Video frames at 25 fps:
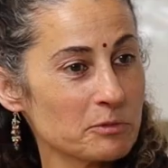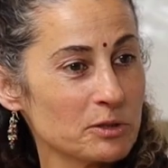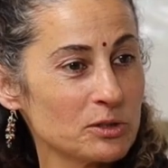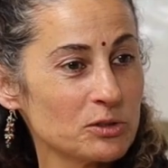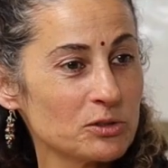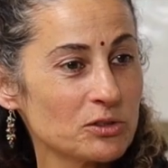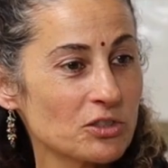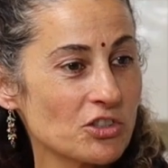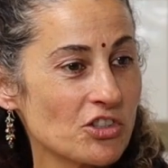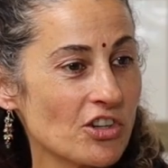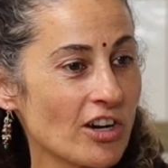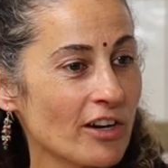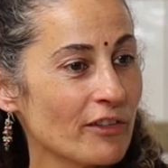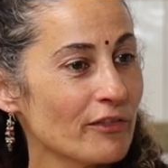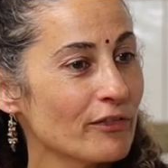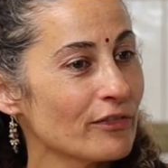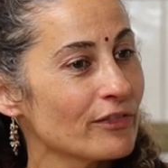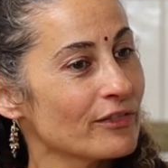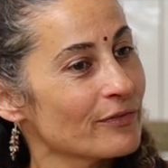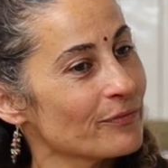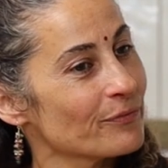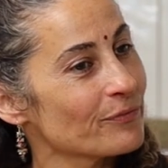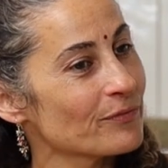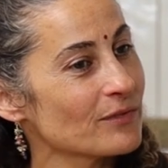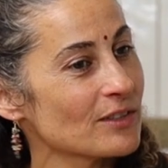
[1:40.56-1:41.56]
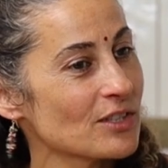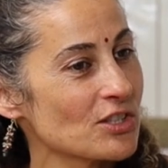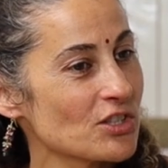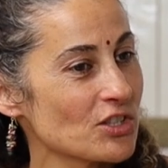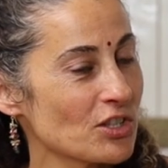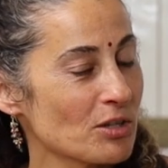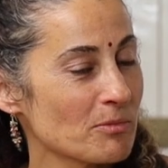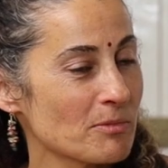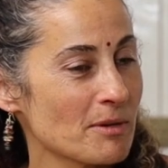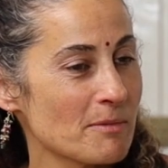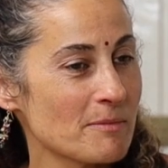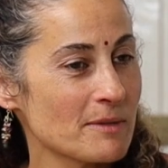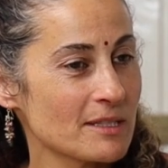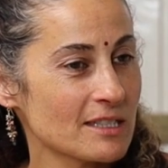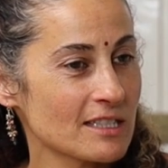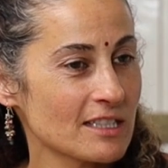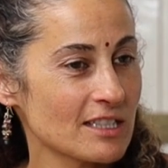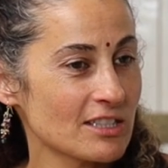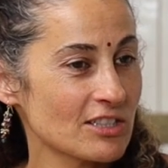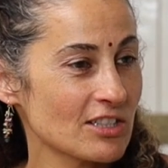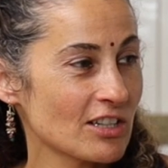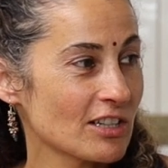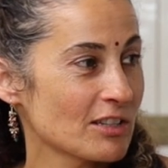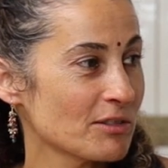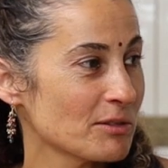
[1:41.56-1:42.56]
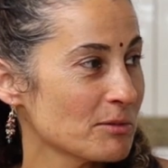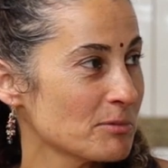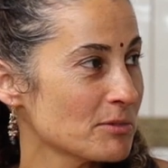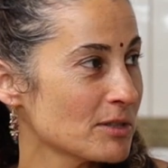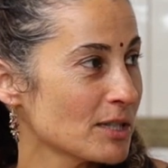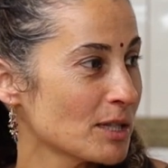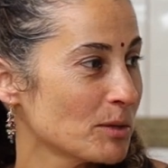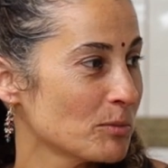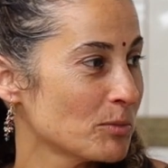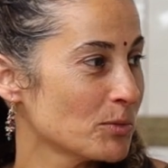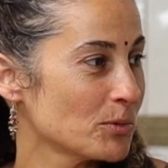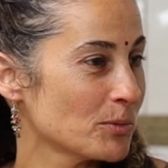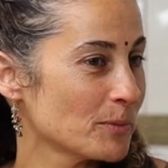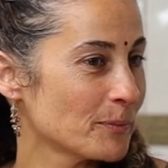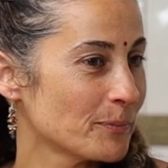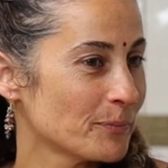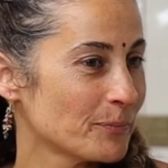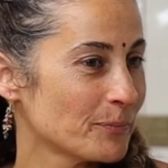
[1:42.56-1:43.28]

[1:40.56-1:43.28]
them a look, Trav, and show my messy dining room table.